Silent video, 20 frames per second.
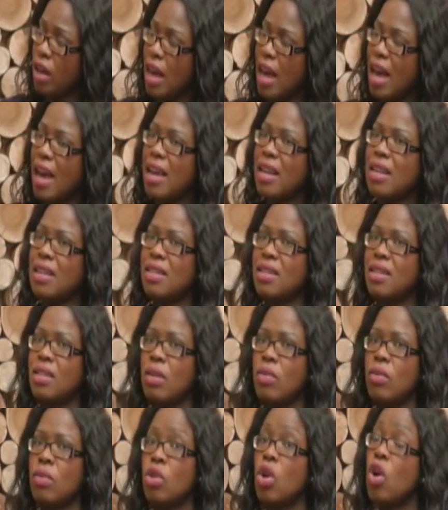and
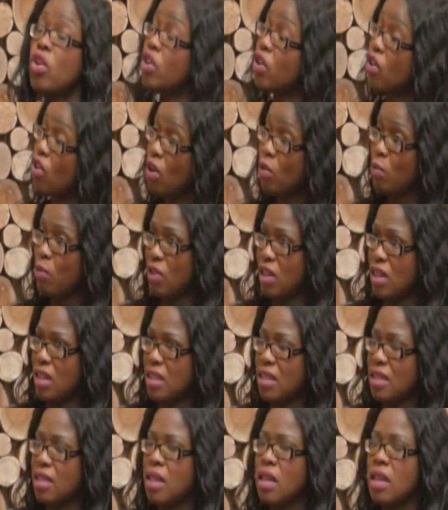knock your
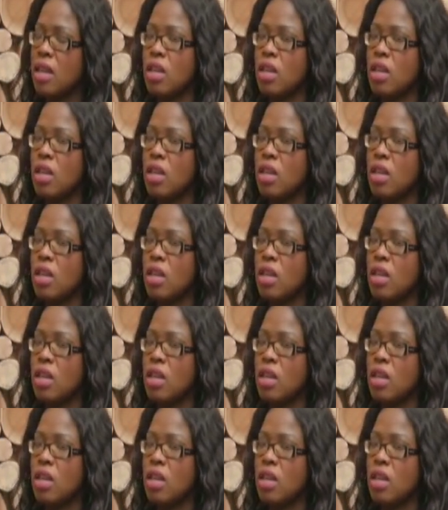confidence.